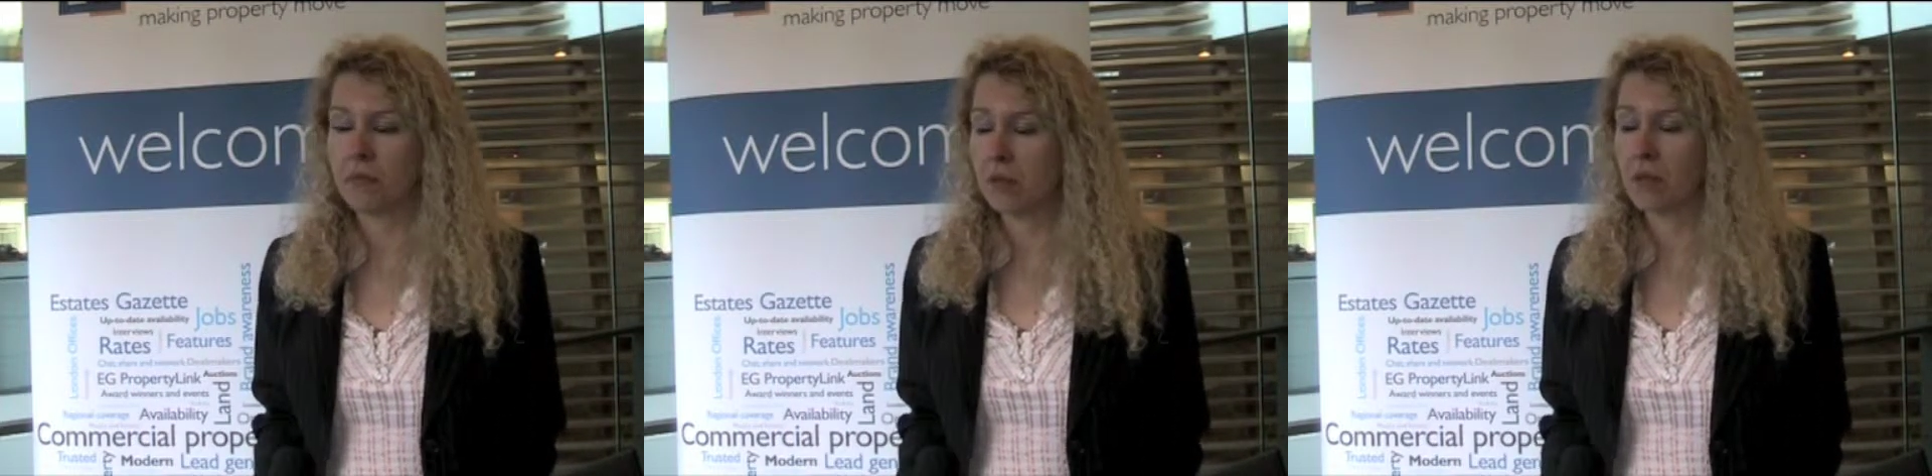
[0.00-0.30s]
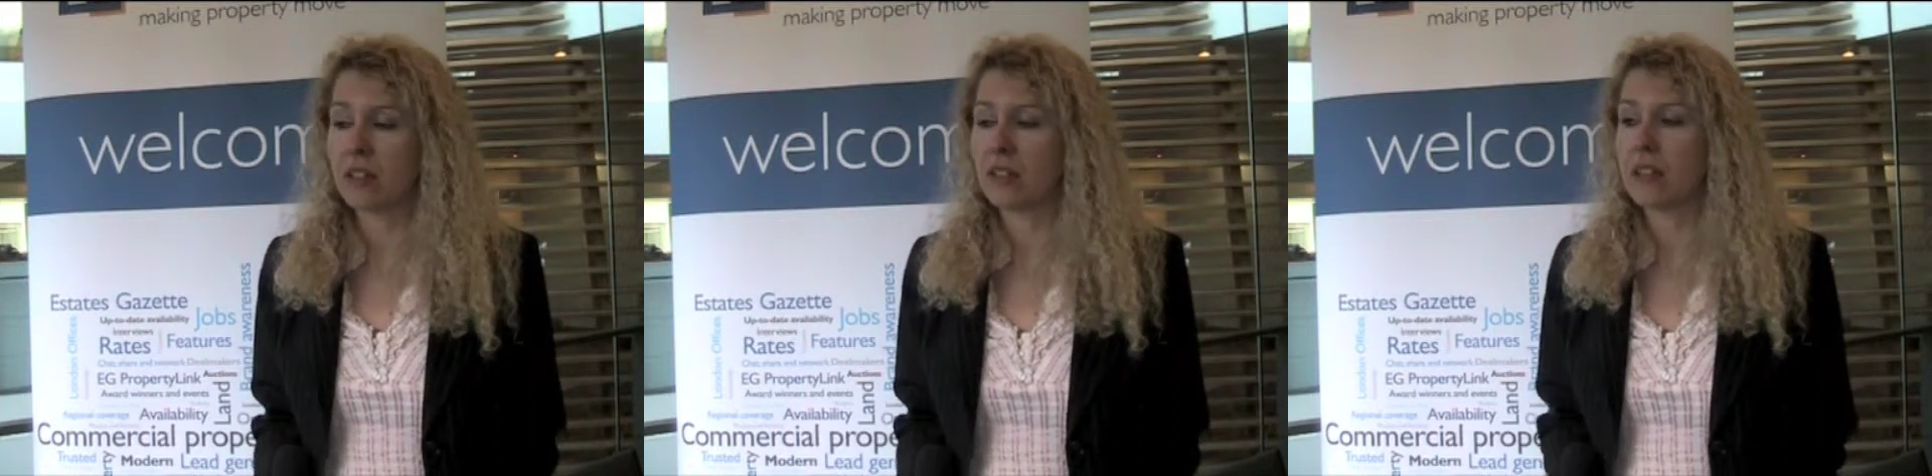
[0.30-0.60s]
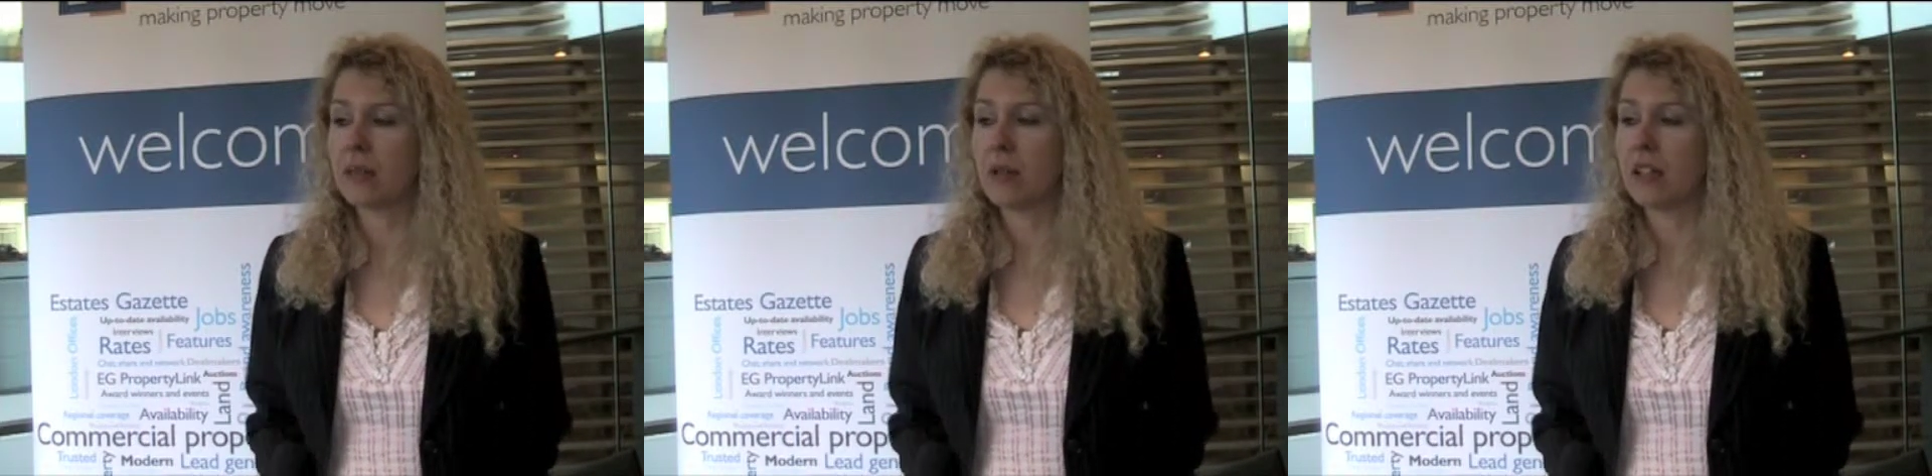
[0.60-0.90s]
the rent
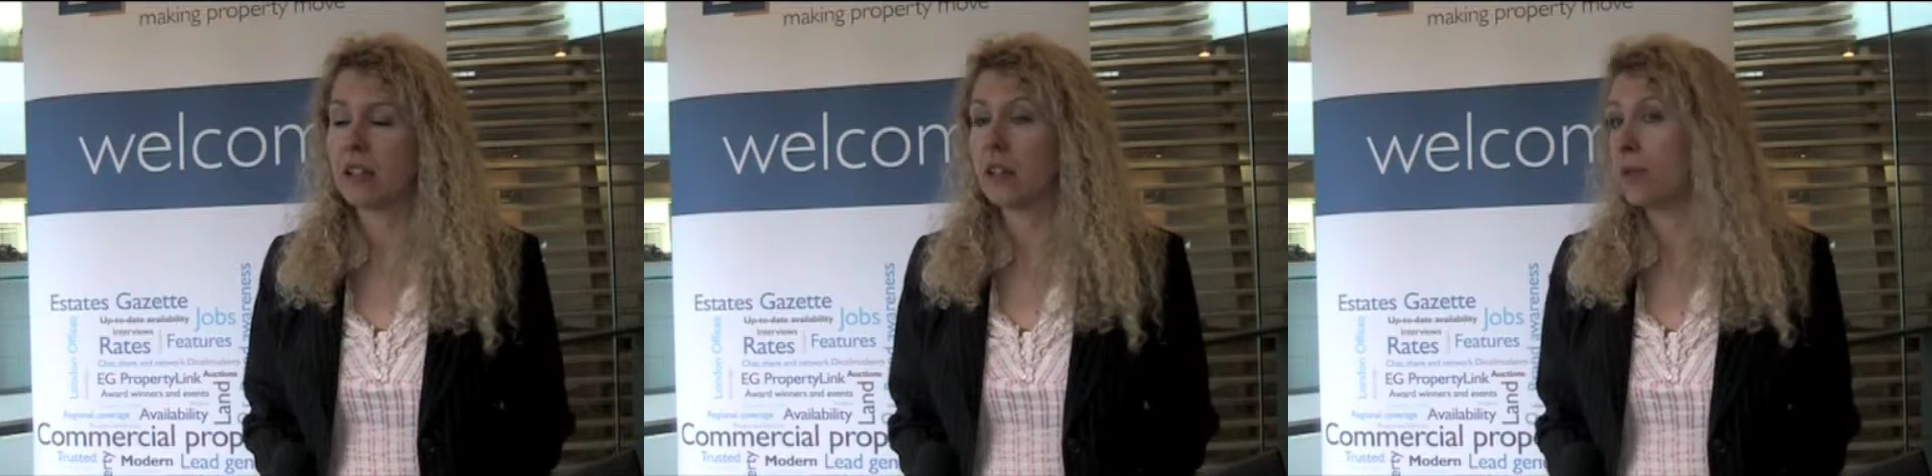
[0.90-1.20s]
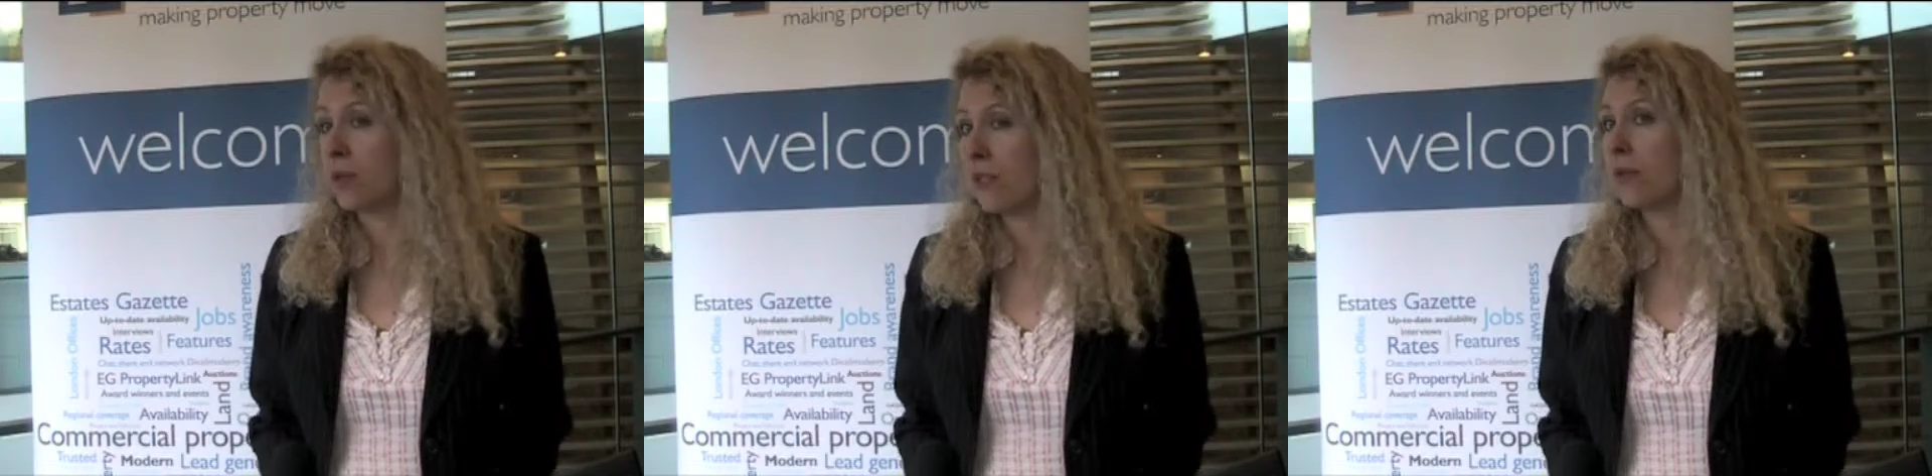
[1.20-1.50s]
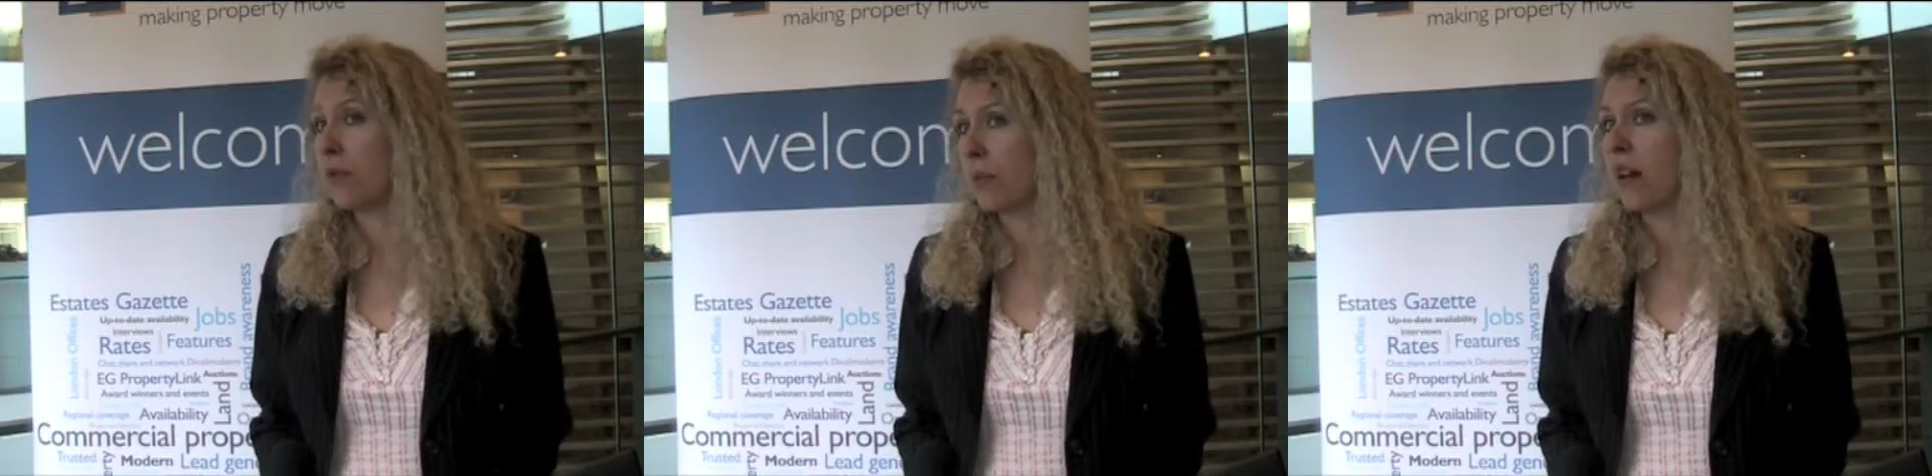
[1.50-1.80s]
is remaining at
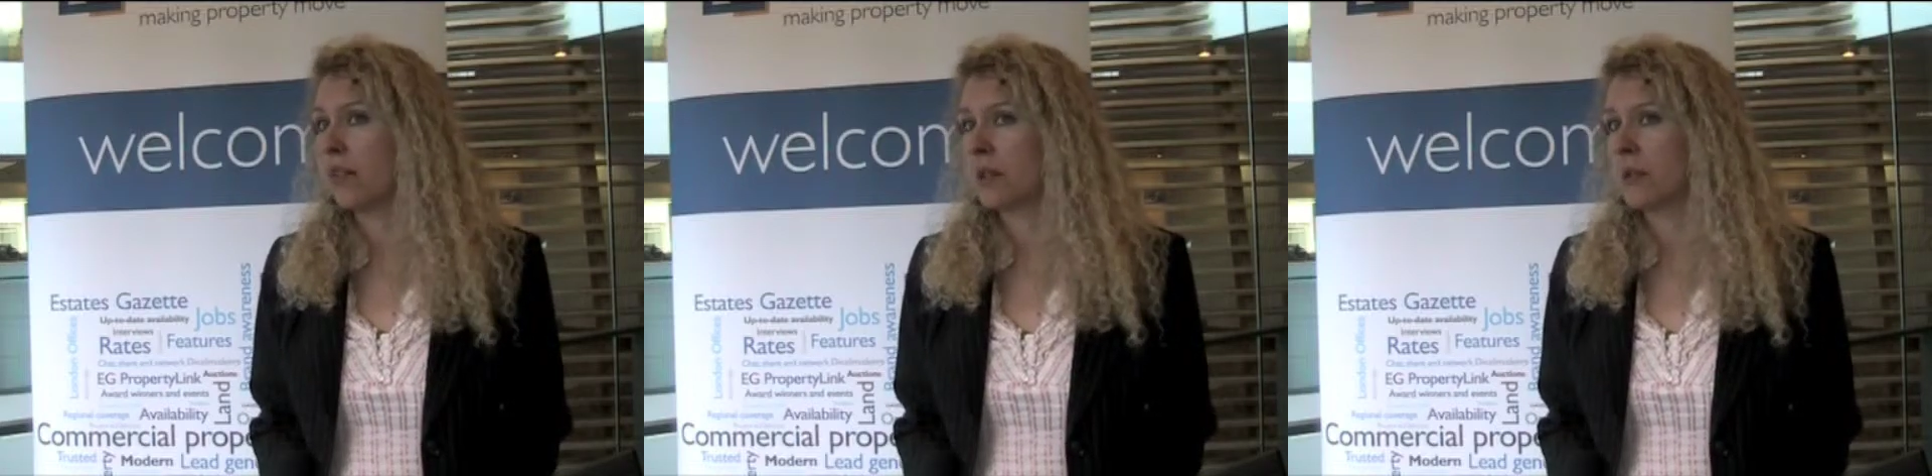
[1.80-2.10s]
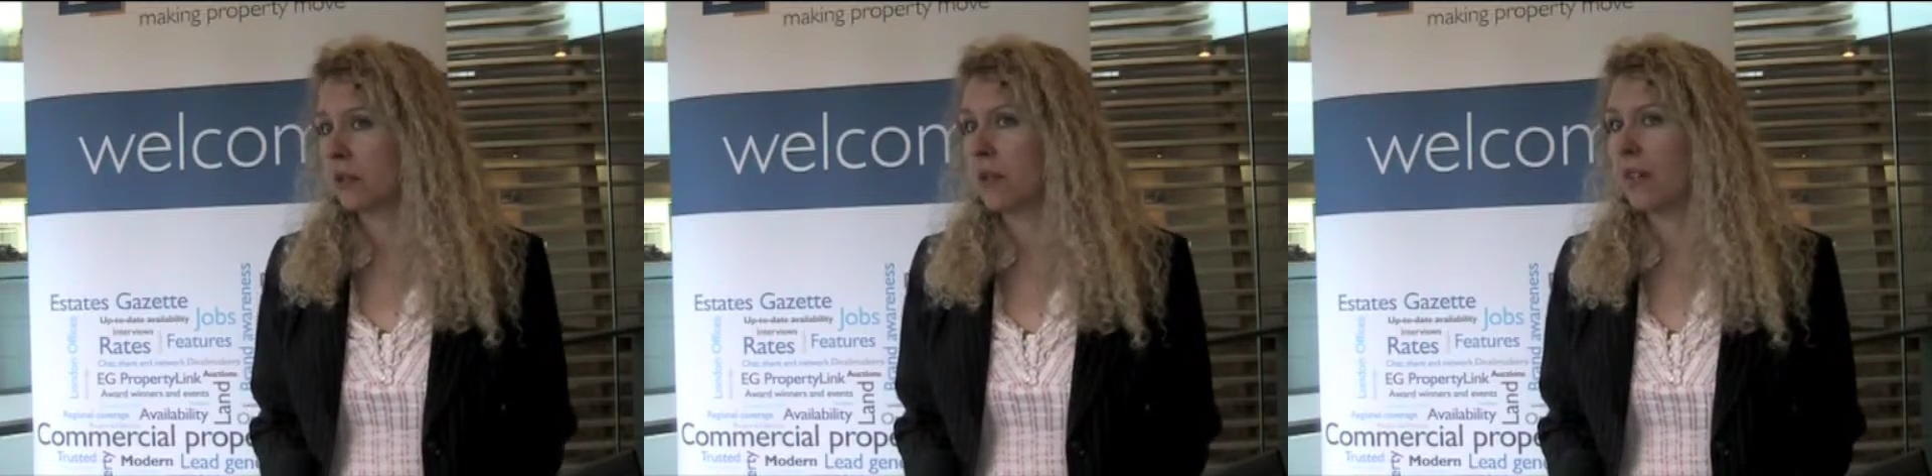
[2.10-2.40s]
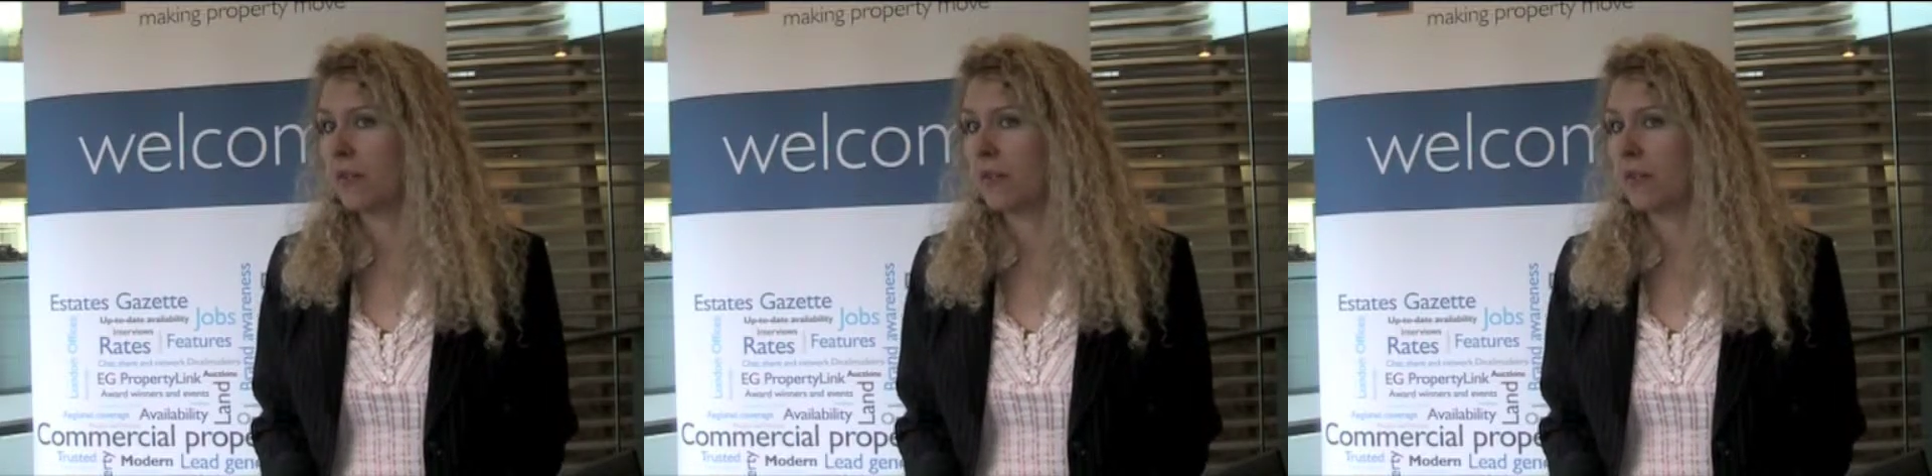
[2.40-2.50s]
£44 per square